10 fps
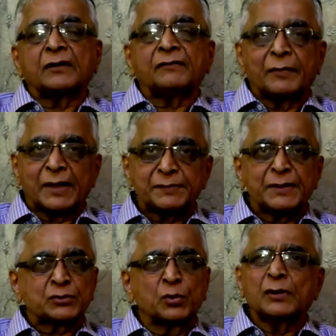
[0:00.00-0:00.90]
of a
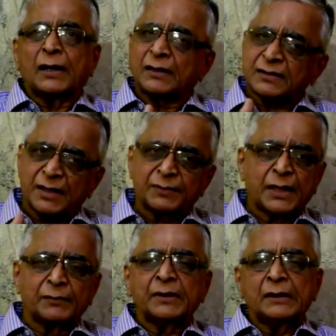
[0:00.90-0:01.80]
management school, at the same
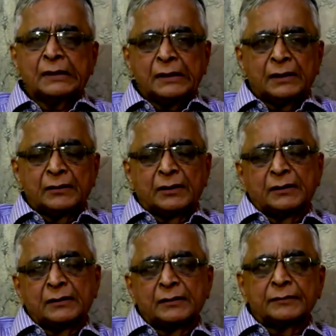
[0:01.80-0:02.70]
time
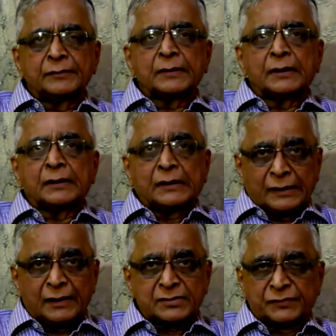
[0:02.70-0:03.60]
in
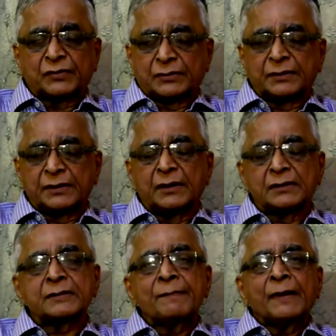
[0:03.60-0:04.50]
industry for 30
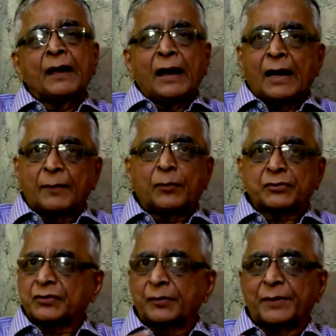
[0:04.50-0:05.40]
years, I had
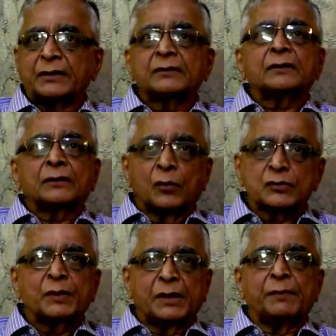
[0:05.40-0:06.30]
opportunity to meet
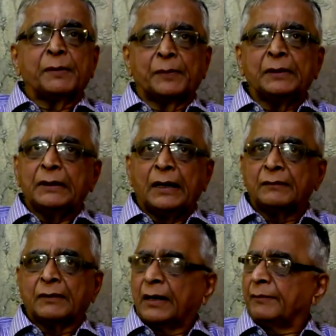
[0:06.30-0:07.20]
those many people,
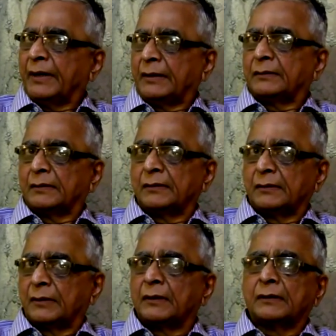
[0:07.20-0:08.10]
and I made
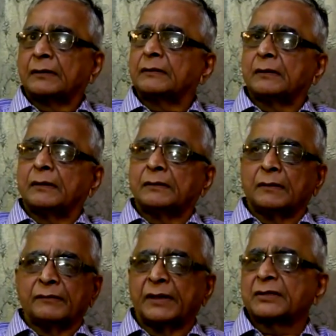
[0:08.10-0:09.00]

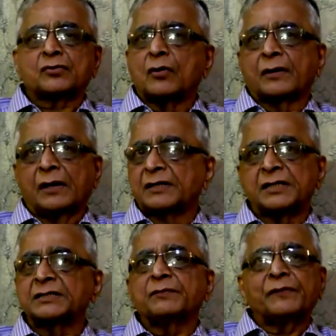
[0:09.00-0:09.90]
very strong
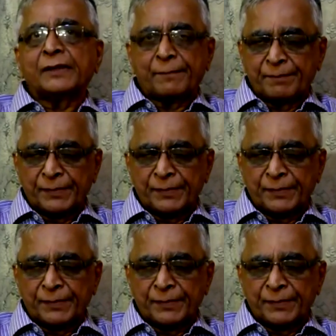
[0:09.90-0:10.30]
relationship with them.